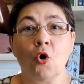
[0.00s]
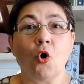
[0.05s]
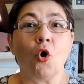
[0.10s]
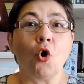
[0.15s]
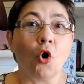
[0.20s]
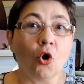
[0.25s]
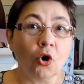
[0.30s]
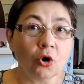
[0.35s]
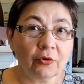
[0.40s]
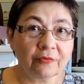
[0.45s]
or
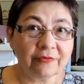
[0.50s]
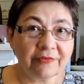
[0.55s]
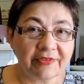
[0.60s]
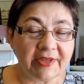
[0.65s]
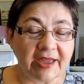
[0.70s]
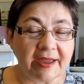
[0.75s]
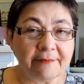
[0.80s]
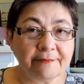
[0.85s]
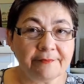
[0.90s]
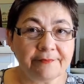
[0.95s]
all of
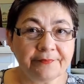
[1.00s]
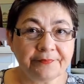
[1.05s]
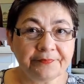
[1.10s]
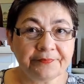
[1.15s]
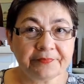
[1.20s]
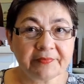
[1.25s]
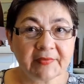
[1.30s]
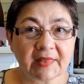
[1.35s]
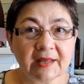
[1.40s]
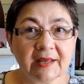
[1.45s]
them,
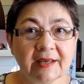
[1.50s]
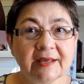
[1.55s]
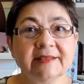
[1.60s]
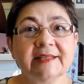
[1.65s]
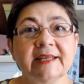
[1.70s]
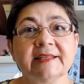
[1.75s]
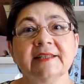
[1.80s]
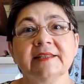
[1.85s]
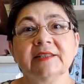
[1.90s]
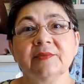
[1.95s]

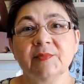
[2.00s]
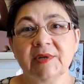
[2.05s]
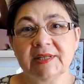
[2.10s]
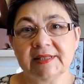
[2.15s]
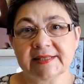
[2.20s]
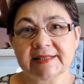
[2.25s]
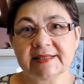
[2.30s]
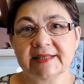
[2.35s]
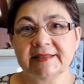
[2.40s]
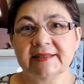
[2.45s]
then it
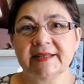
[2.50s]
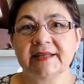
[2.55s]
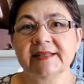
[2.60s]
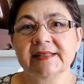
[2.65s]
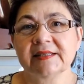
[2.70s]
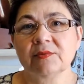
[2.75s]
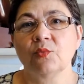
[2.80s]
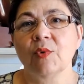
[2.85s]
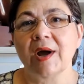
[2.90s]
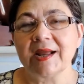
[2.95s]
means that there
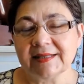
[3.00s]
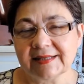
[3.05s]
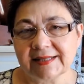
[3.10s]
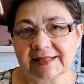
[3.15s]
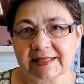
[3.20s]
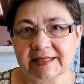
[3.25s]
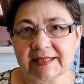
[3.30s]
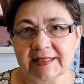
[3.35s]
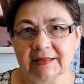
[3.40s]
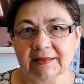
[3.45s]
is one
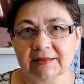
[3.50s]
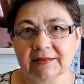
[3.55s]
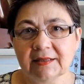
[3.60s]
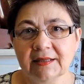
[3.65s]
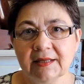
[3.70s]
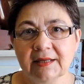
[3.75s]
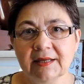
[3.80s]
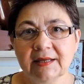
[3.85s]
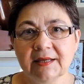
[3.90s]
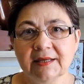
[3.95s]

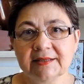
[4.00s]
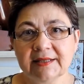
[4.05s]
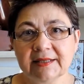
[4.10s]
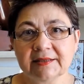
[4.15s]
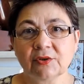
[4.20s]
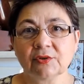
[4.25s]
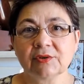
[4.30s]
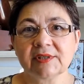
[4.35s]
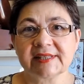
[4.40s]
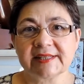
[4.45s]
skill
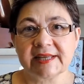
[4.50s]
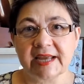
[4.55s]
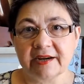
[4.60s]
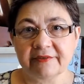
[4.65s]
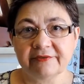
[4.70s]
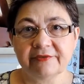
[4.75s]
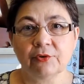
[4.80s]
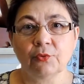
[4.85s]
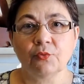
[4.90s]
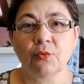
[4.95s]
that could
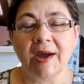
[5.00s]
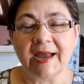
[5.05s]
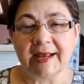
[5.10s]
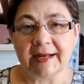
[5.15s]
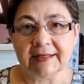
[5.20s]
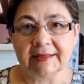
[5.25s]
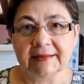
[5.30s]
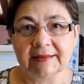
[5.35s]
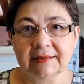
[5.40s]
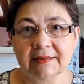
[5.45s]
serve you
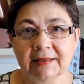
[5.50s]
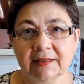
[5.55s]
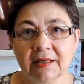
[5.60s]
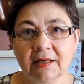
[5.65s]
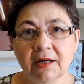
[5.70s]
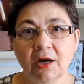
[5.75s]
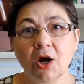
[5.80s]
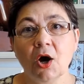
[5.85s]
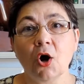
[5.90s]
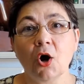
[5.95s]
well
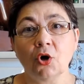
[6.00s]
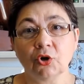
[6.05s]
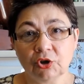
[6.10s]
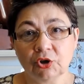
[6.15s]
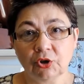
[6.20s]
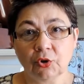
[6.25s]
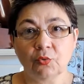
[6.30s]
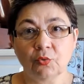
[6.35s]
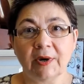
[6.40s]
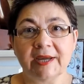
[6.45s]

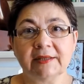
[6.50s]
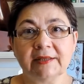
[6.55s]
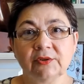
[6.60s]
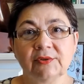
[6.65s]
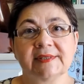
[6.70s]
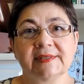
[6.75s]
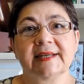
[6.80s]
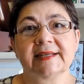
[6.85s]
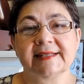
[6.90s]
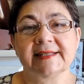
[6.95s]
on your way
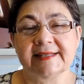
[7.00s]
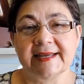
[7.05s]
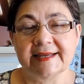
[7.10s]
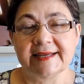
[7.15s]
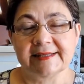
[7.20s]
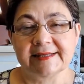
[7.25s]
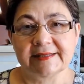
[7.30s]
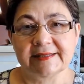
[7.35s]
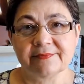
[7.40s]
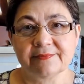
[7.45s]
to
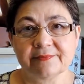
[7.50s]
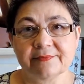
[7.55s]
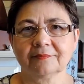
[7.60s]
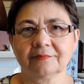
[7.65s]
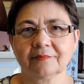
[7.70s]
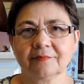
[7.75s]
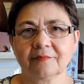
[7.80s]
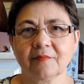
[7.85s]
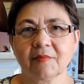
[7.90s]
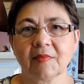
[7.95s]
success.
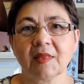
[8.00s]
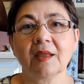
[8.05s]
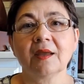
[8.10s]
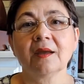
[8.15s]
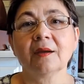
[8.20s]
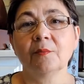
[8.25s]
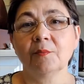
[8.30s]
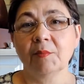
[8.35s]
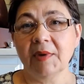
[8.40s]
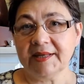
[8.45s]

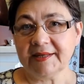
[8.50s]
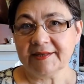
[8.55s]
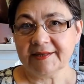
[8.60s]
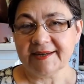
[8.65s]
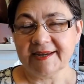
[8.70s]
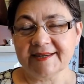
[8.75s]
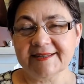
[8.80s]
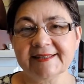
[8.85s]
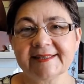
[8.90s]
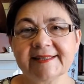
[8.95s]

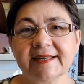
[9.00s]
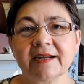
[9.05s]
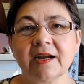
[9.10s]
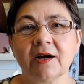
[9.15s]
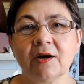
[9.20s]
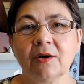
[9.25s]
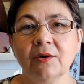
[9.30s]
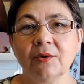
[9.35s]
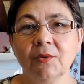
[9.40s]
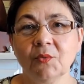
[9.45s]
Many years
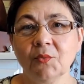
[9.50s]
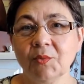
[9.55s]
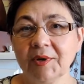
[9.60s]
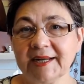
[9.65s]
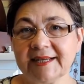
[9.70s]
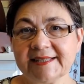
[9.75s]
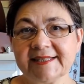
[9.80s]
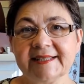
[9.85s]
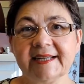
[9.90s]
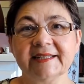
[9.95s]
ago,
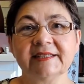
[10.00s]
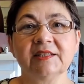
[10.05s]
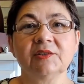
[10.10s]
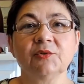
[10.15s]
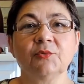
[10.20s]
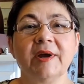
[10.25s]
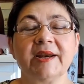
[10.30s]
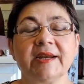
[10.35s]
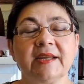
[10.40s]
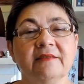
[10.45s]
when I
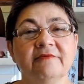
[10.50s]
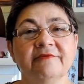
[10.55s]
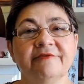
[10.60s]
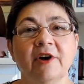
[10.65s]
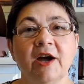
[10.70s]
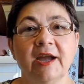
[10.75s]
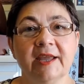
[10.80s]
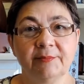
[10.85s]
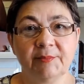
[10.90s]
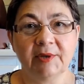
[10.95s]
started working
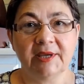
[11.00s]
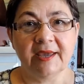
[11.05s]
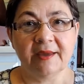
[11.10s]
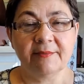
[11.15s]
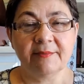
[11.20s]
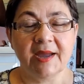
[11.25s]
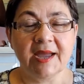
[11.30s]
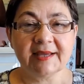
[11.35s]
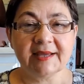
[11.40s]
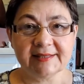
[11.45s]
for
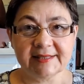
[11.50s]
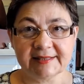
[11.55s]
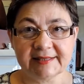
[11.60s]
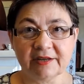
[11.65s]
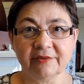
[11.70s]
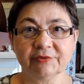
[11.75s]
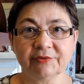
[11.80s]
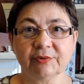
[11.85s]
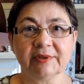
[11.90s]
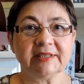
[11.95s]
IBM as a
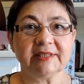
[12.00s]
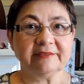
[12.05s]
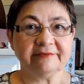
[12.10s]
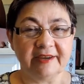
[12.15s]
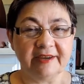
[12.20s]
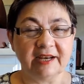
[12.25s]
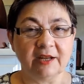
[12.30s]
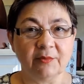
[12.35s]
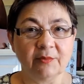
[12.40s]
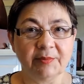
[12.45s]
software
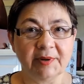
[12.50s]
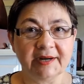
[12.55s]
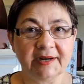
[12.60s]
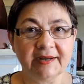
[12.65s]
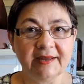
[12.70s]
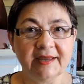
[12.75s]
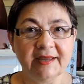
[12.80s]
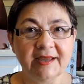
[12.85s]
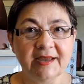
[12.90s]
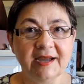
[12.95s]

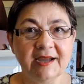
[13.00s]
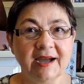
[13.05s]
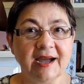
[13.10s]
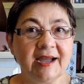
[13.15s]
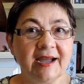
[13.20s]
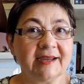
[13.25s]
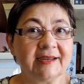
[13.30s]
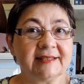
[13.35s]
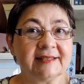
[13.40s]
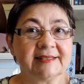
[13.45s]
developer,
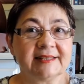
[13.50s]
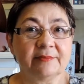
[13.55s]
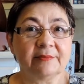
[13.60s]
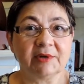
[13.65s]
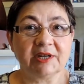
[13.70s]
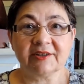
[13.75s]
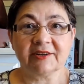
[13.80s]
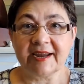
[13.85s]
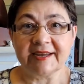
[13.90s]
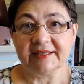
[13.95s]
I had
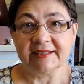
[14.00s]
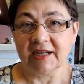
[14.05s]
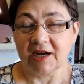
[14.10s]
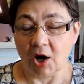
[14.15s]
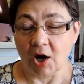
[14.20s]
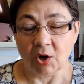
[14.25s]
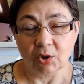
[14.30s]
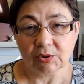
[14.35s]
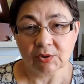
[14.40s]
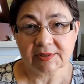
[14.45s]
some great
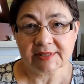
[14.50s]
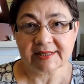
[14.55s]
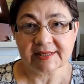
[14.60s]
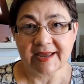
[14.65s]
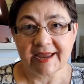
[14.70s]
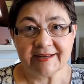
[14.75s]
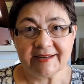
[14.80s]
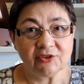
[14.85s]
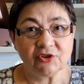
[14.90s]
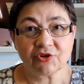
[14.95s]
goals
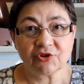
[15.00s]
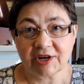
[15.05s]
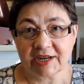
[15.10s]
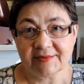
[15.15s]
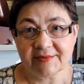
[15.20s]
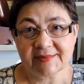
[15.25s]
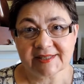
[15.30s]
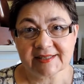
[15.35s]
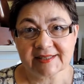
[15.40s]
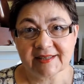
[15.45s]
and
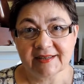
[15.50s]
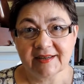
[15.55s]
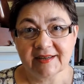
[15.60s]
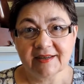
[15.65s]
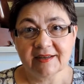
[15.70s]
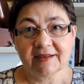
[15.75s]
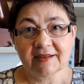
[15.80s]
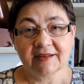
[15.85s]
dreams,